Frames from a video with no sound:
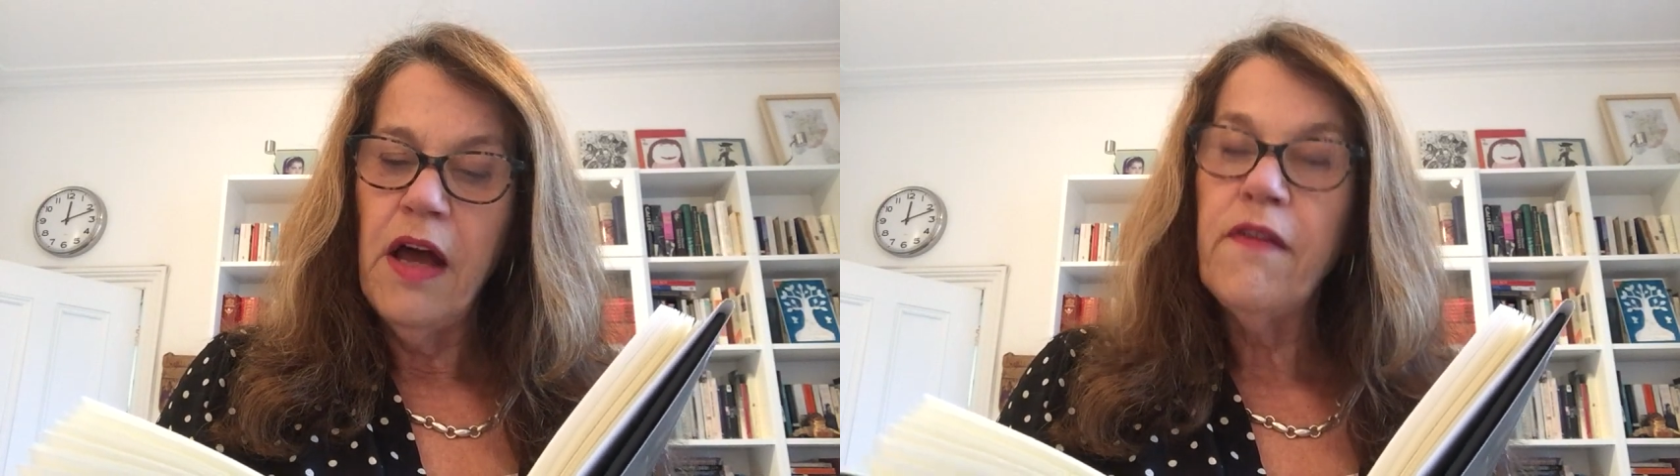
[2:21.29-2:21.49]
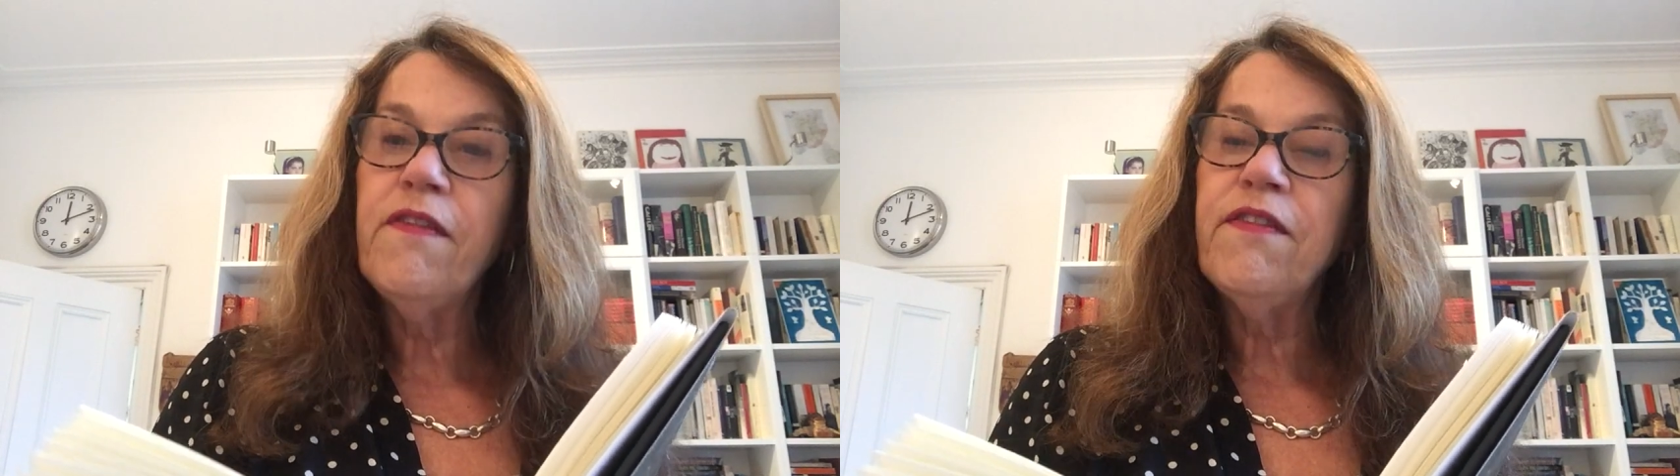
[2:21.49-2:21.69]

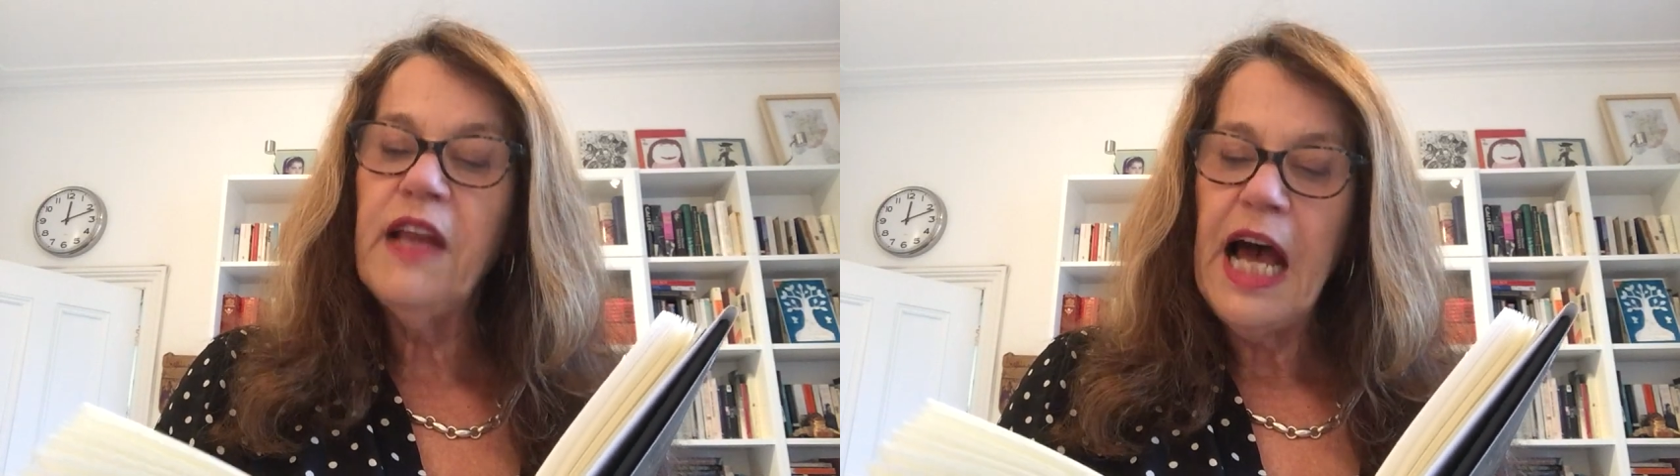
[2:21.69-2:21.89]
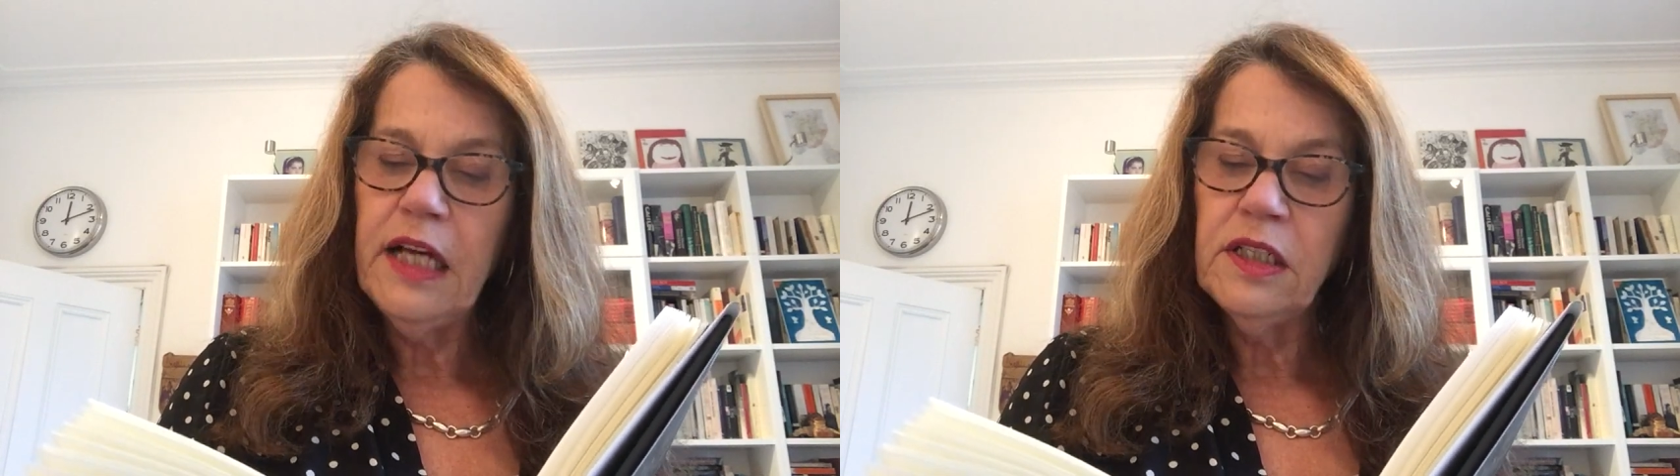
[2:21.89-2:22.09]

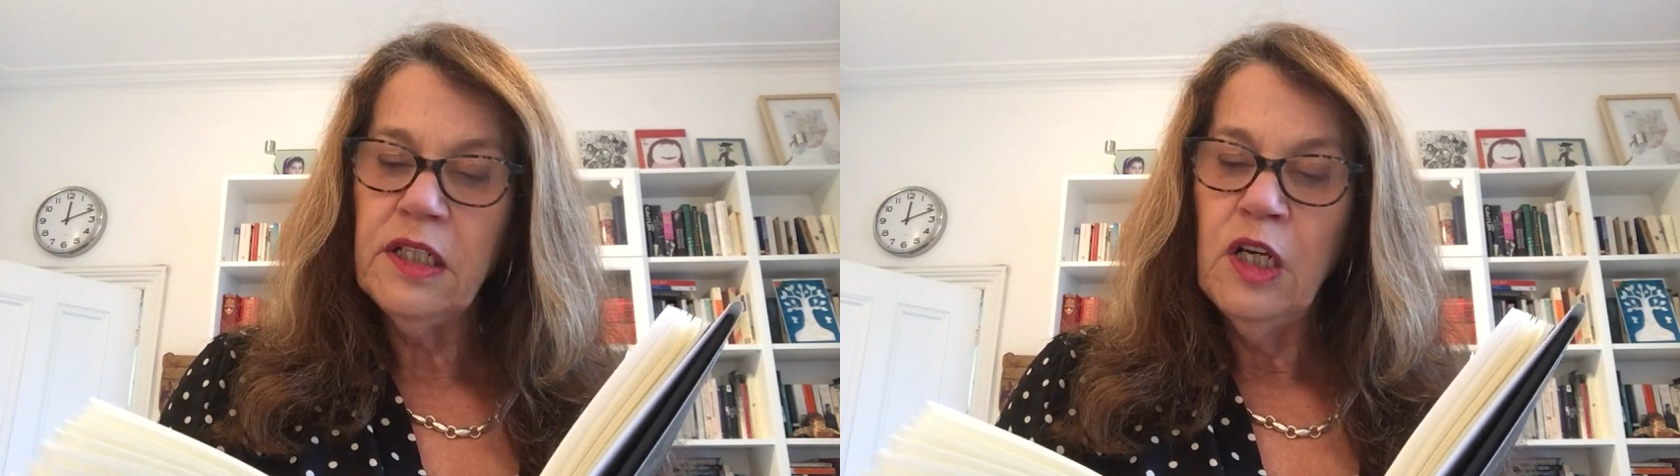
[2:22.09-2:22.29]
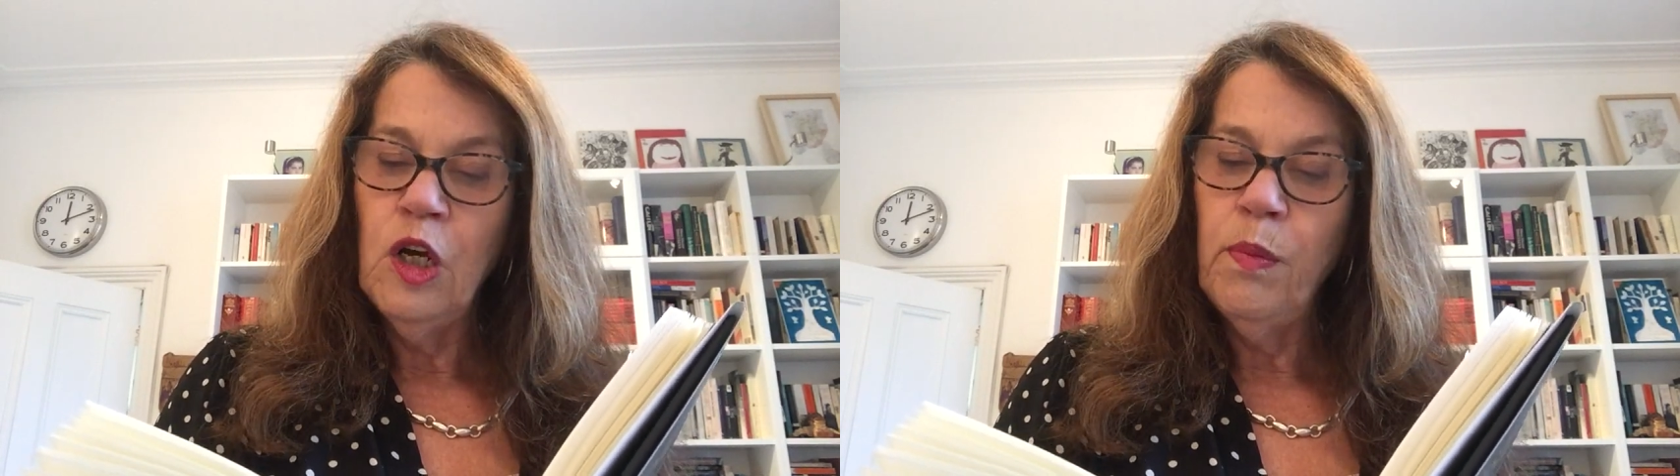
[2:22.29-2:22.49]
flat
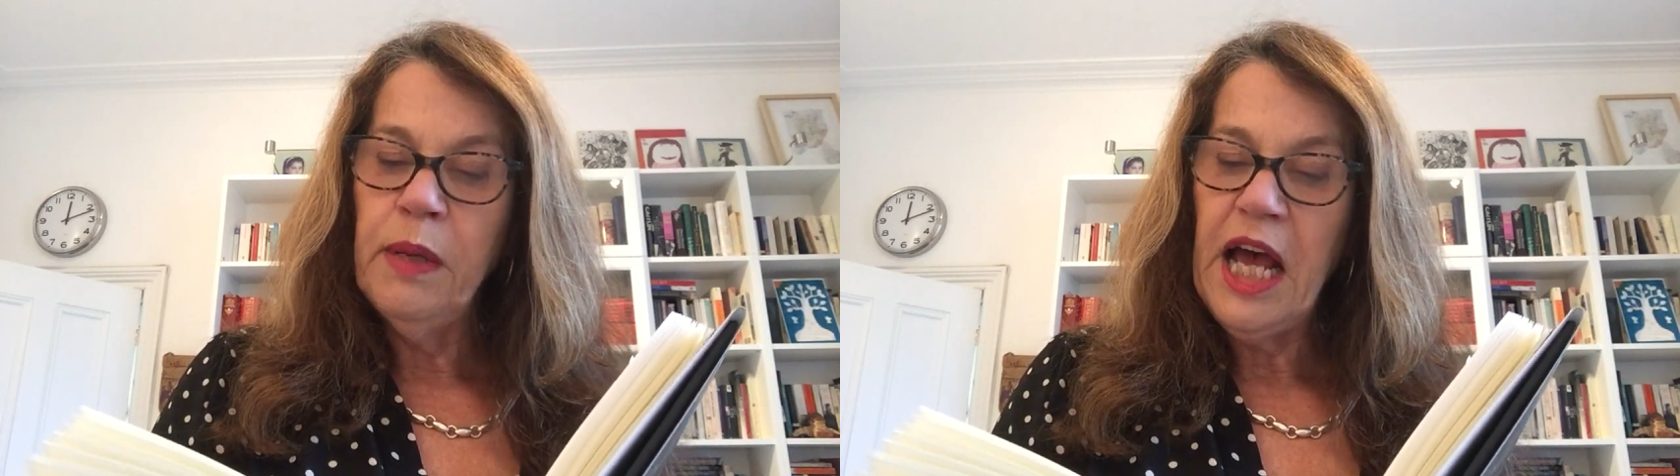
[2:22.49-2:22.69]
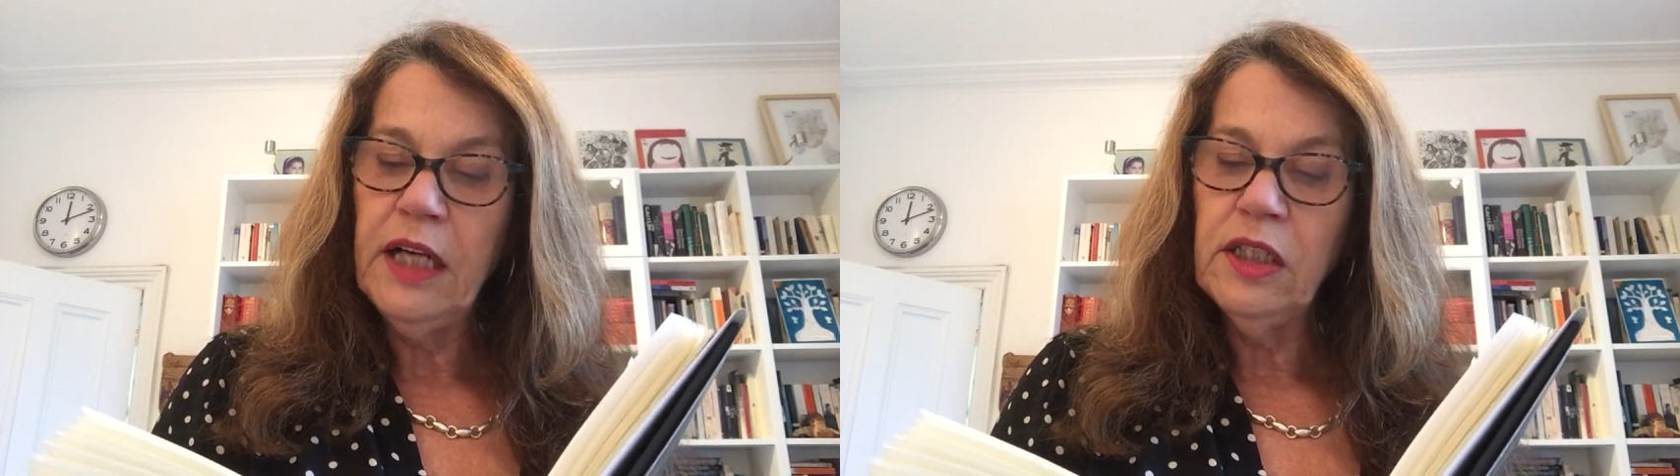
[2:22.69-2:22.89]

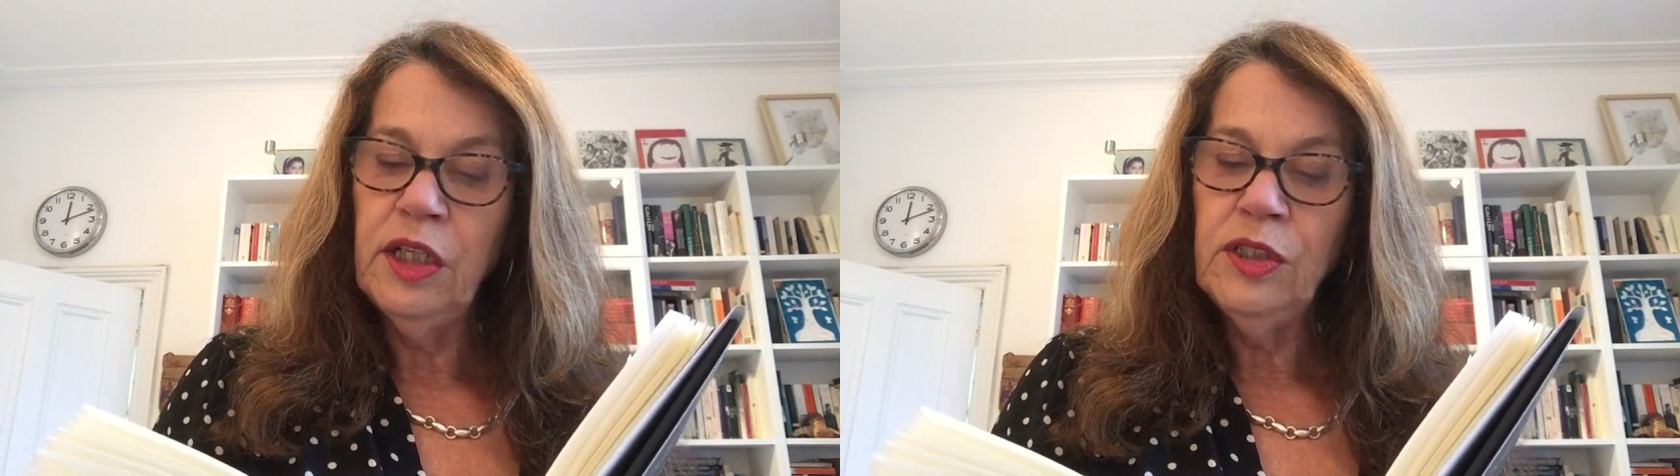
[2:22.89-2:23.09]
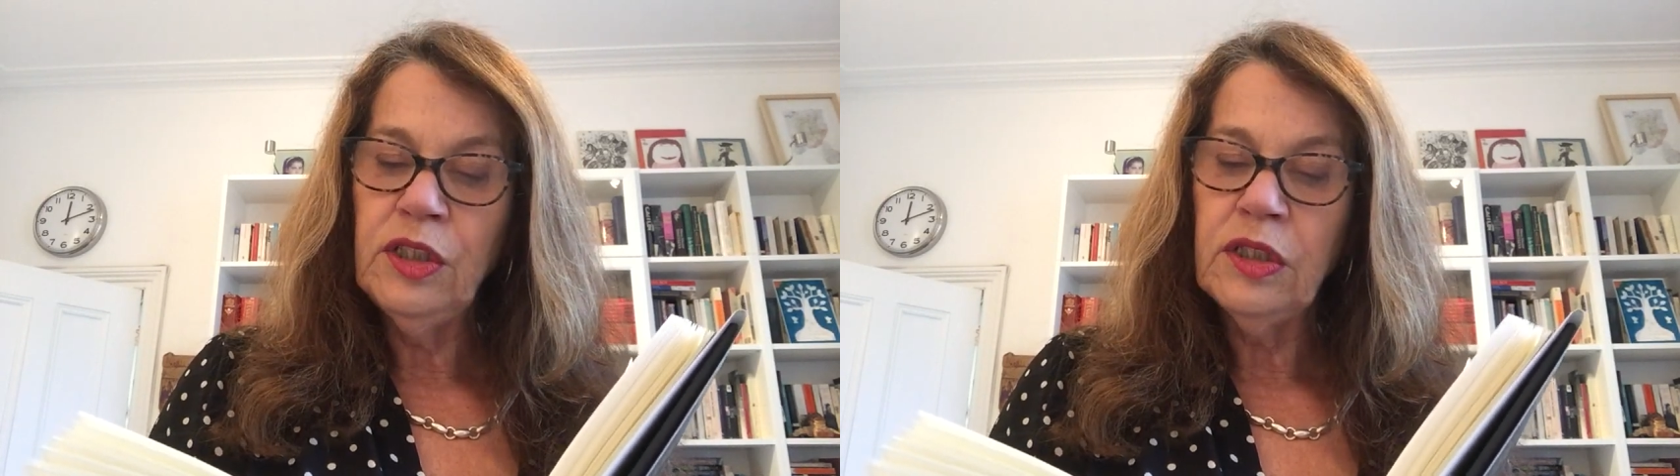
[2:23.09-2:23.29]

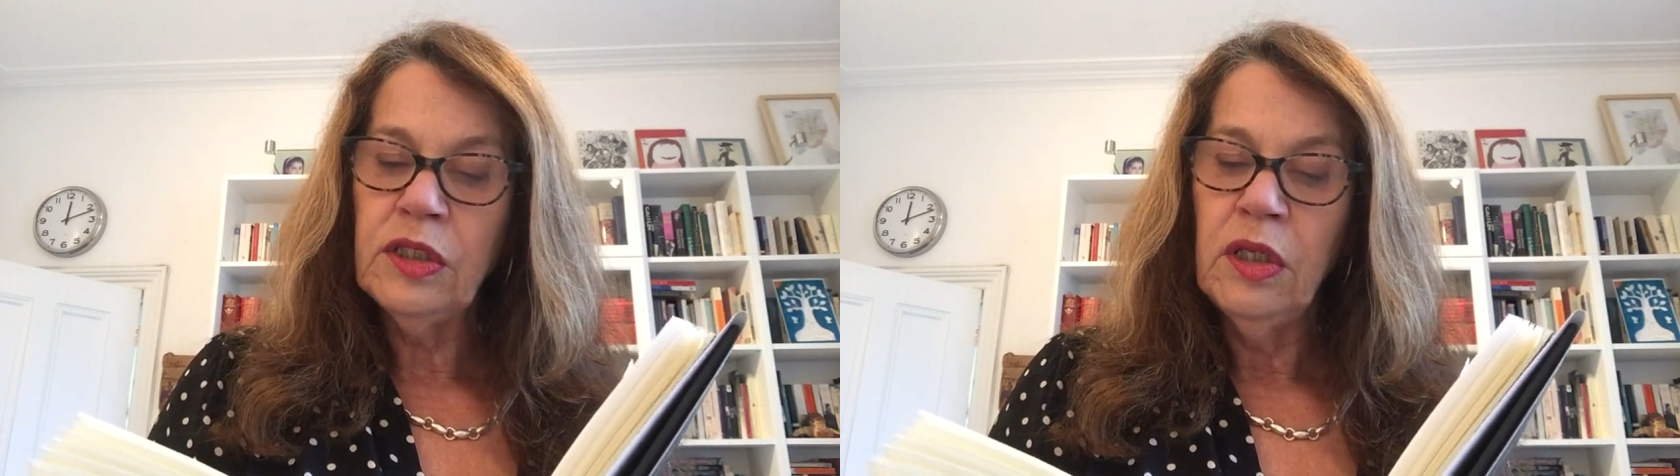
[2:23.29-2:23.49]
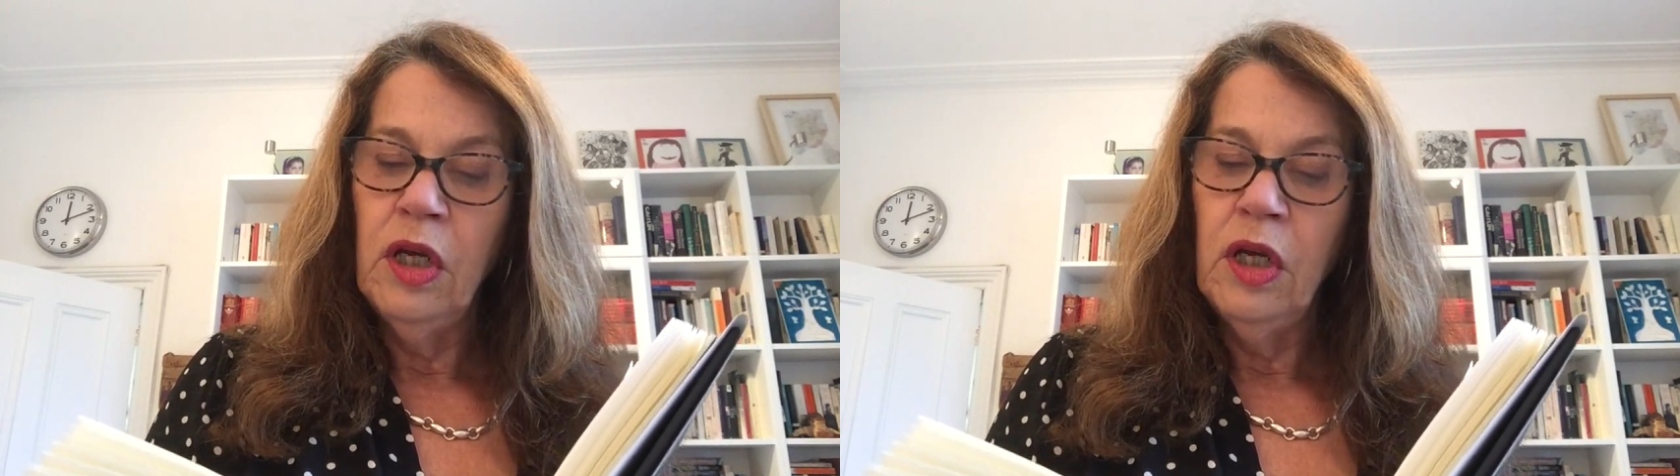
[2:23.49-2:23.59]
blackness,